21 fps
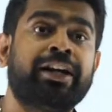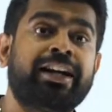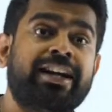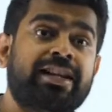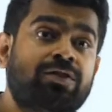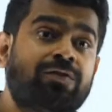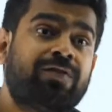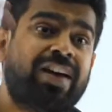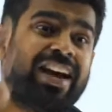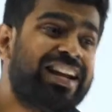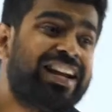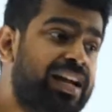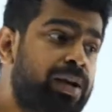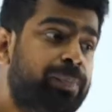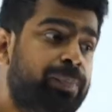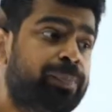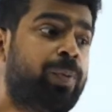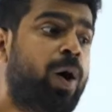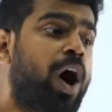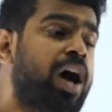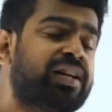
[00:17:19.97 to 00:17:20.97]
it is very
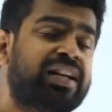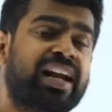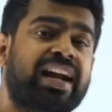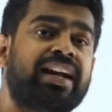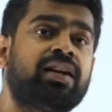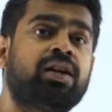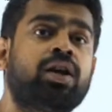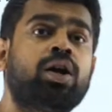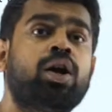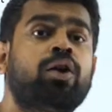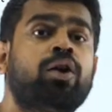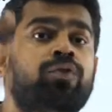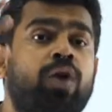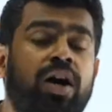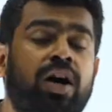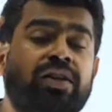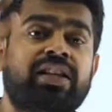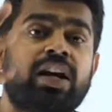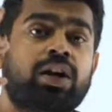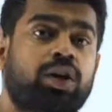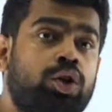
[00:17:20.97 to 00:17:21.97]
important
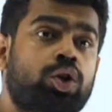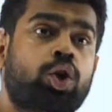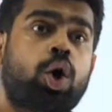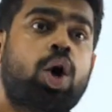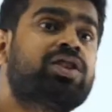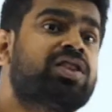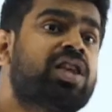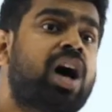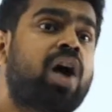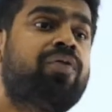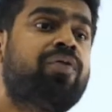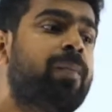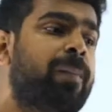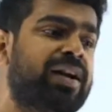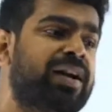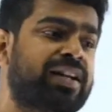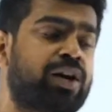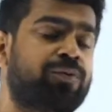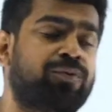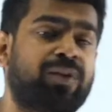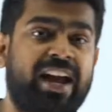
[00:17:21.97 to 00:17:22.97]
for the growth of a
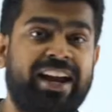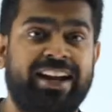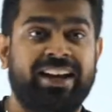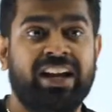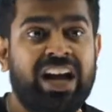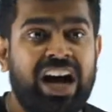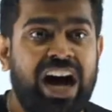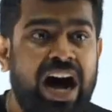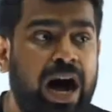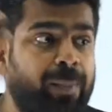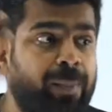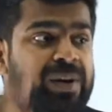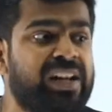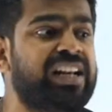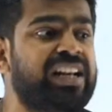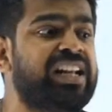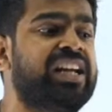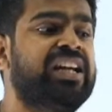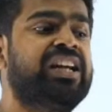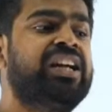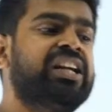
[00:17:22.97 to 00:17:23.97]
butterfly
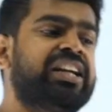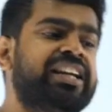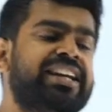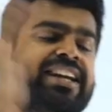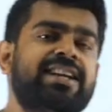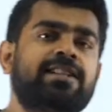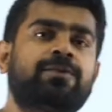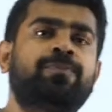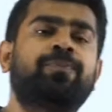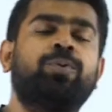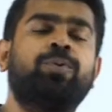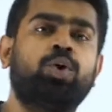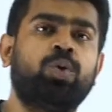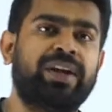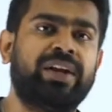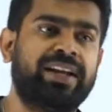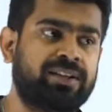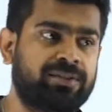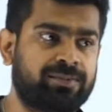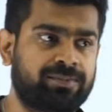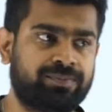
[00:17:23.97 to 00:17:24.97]
abdin he is
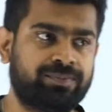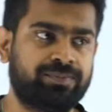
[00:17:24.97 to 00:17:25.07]
proving